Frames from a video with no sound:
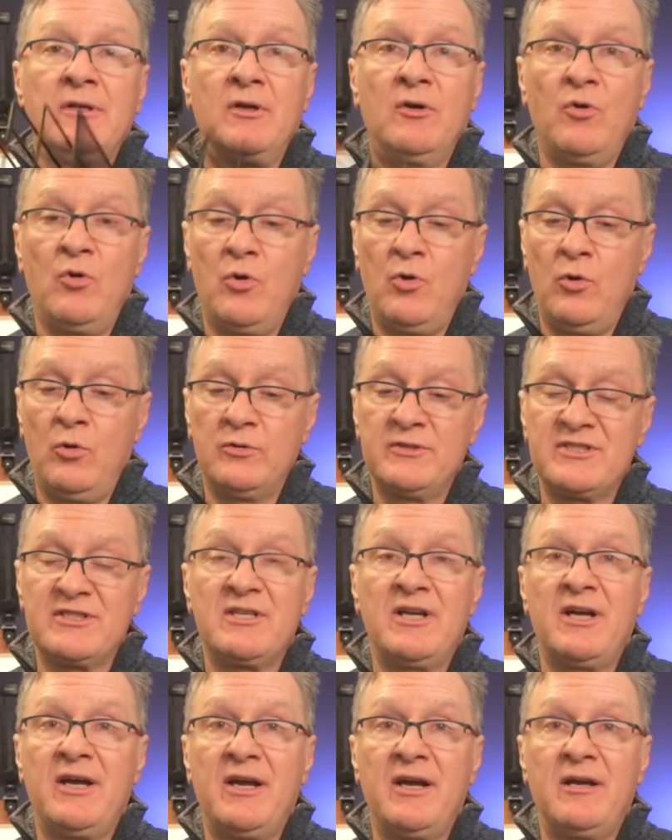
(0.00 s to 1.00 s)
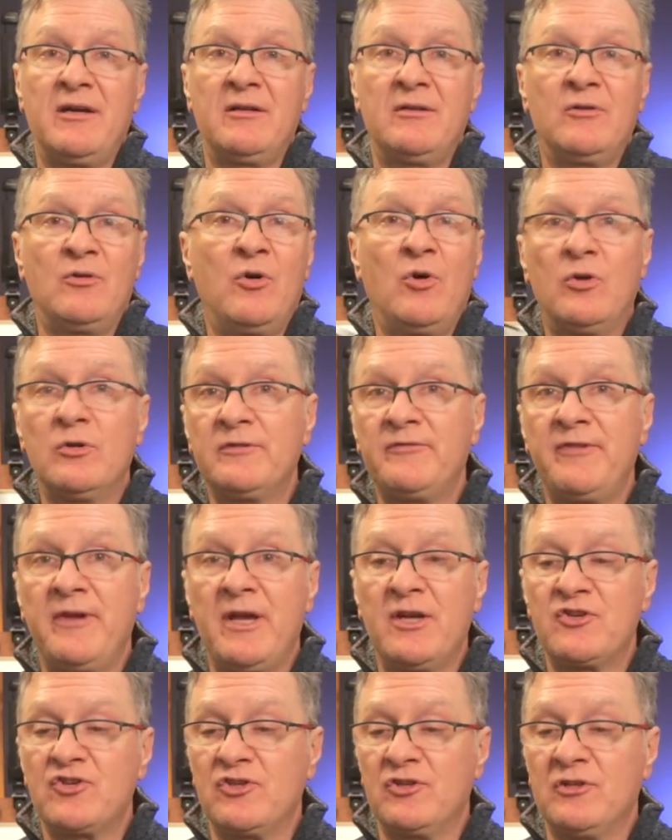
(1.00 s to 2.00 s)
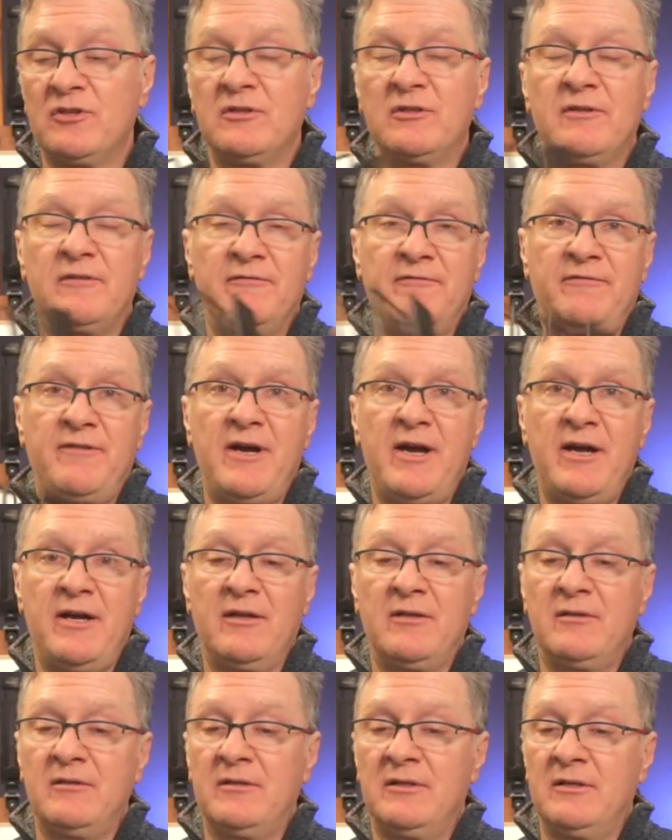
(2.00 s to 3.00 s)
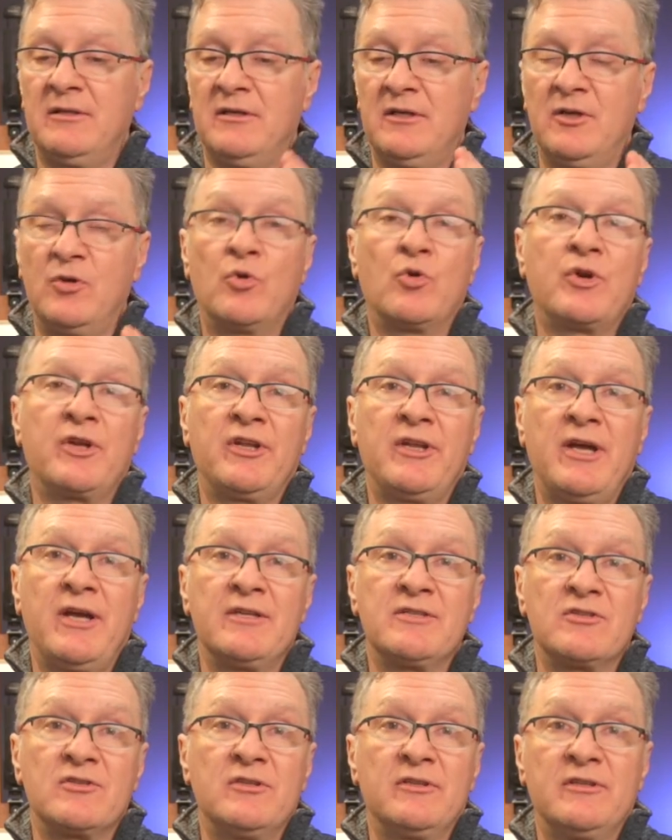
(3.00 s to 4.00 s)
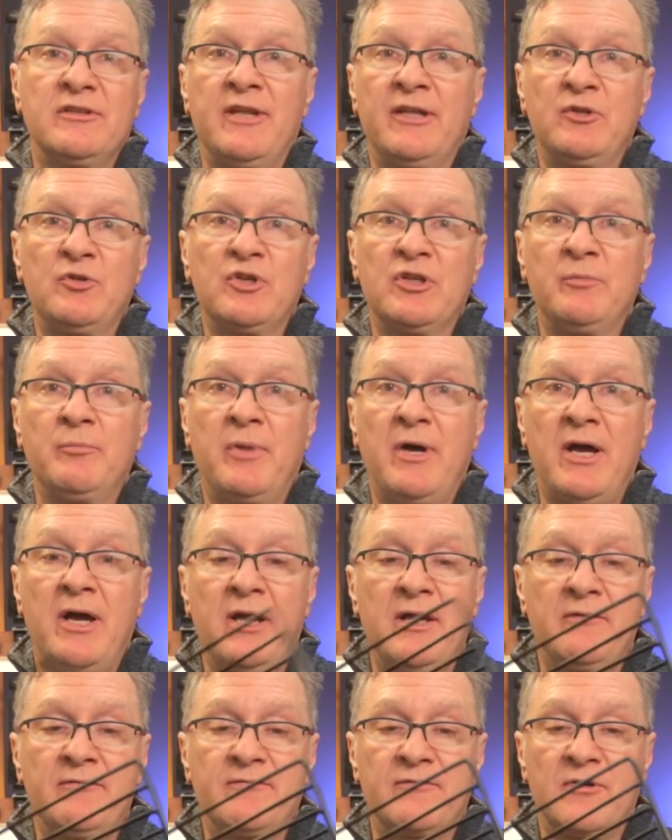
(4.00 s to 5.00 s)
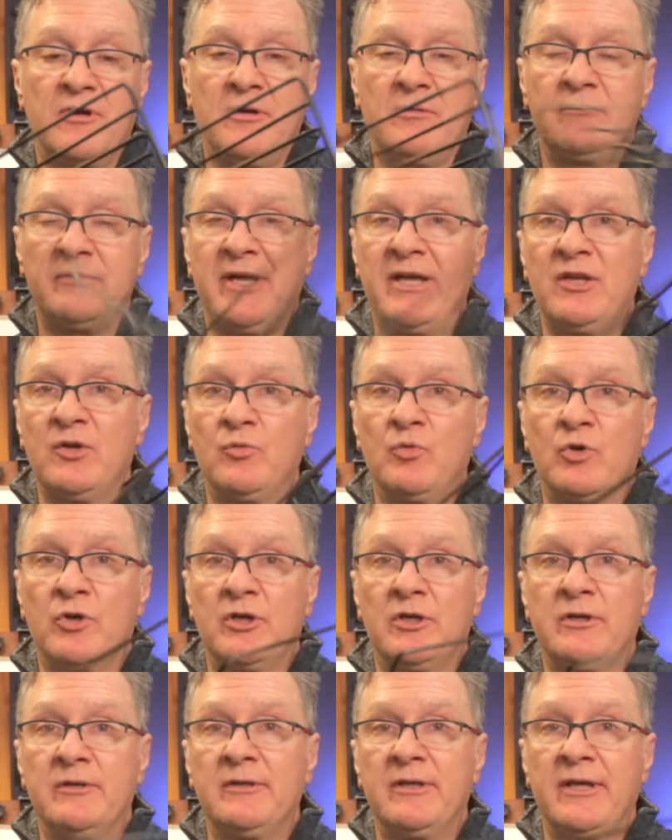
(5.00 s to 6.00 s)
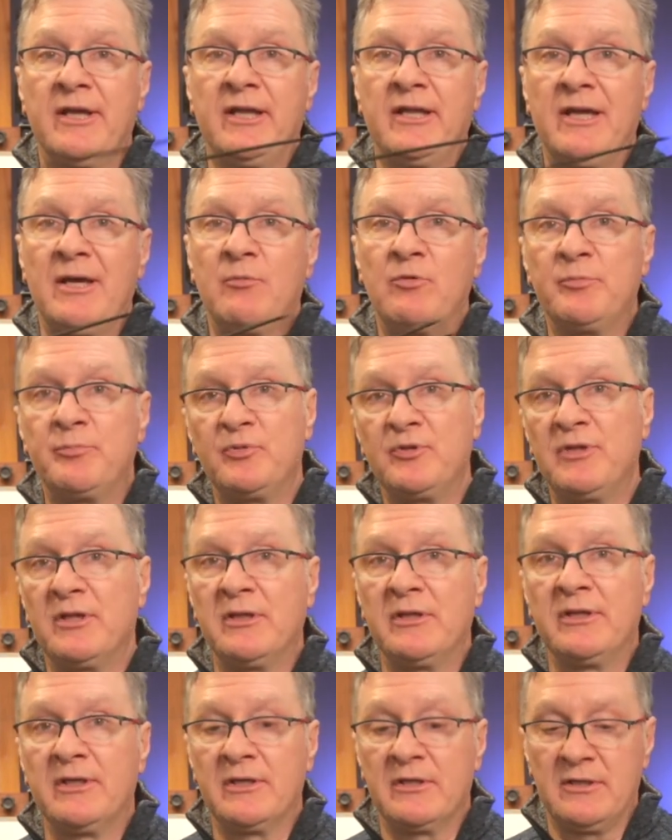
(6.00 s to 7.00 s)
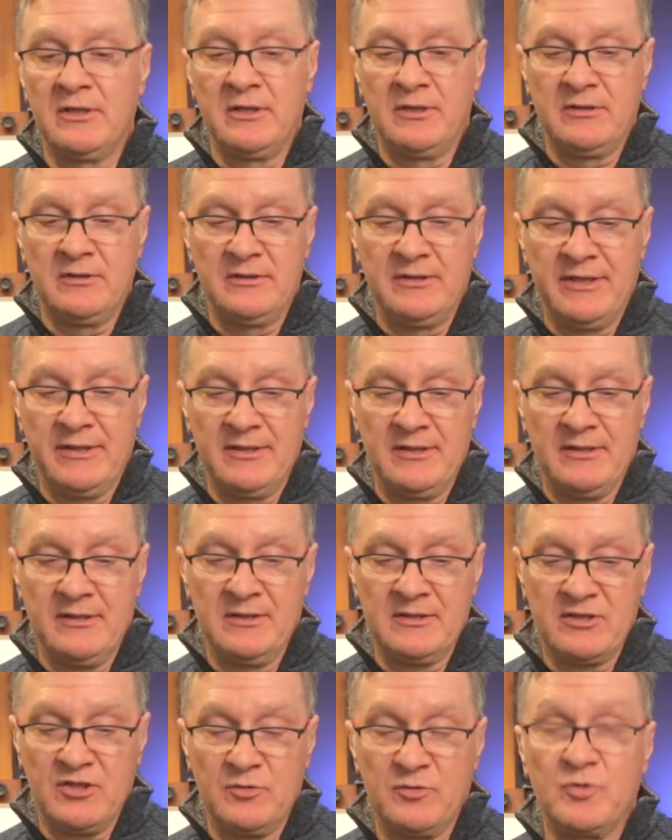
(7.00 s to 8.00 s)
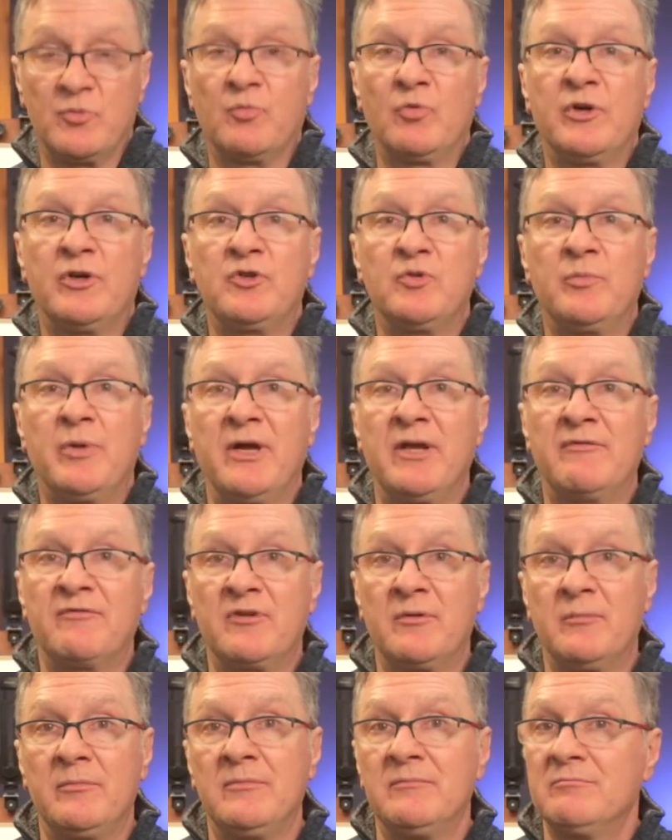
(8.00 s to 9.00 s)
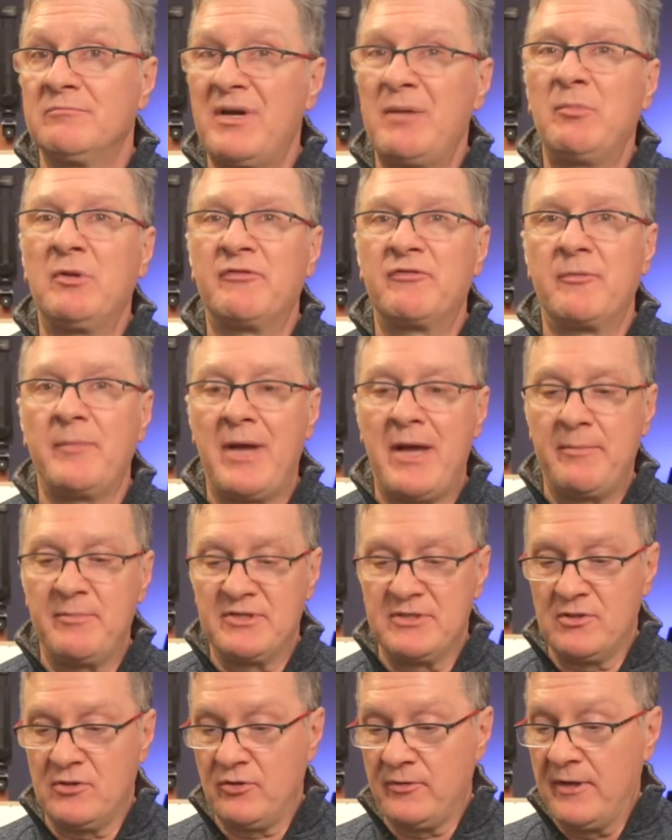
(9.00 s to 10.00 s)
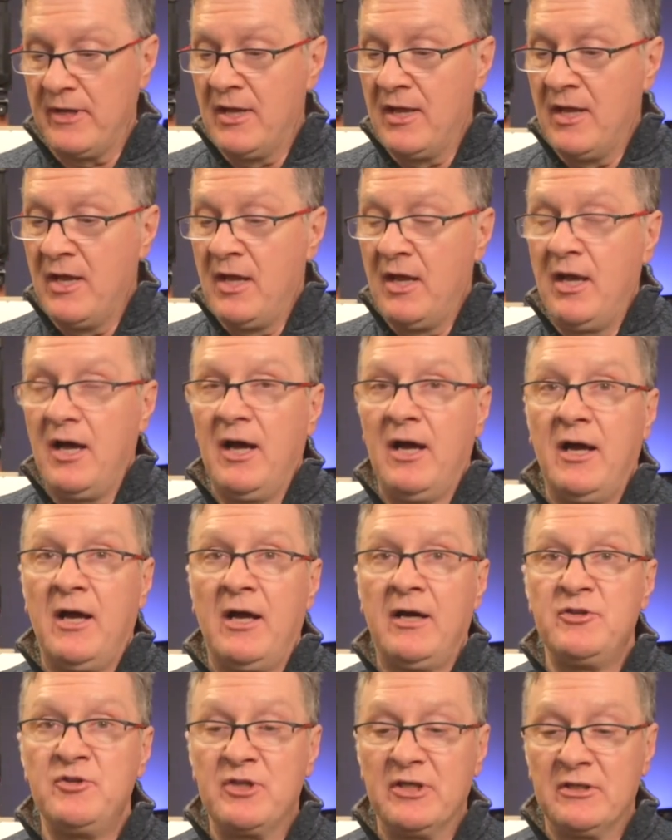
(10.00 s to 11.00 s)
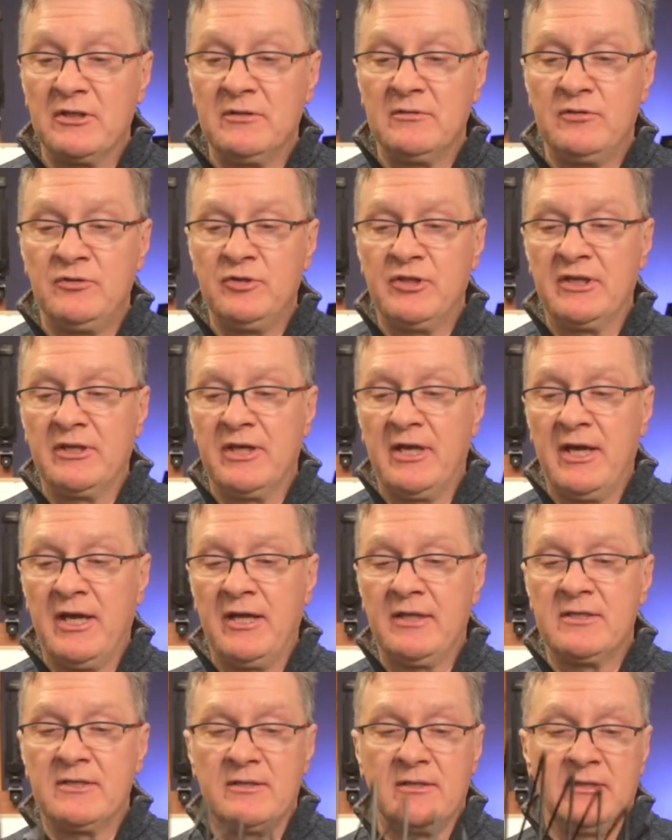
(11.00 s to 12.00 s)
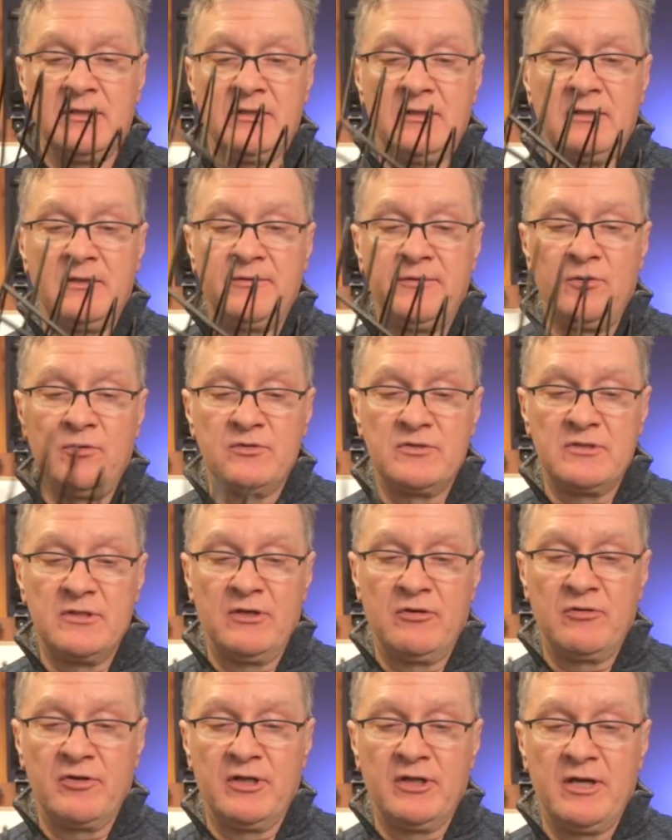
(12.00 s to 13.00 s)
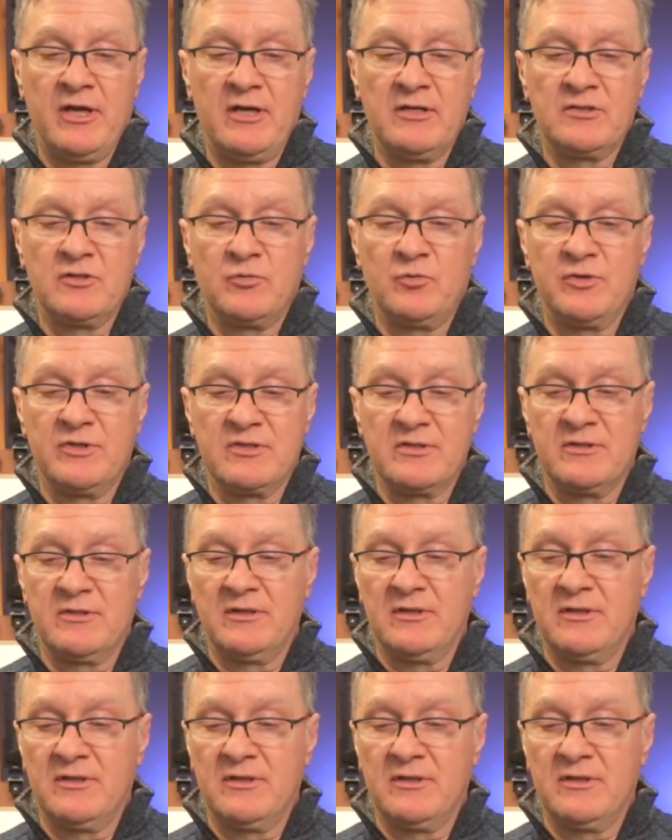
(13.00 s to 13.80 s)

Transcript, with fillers: old style, old fashioned file organizer that you can buy from anywhere, and I will put a link in the description where to buy from, probably from Amazon. You can get those organizer with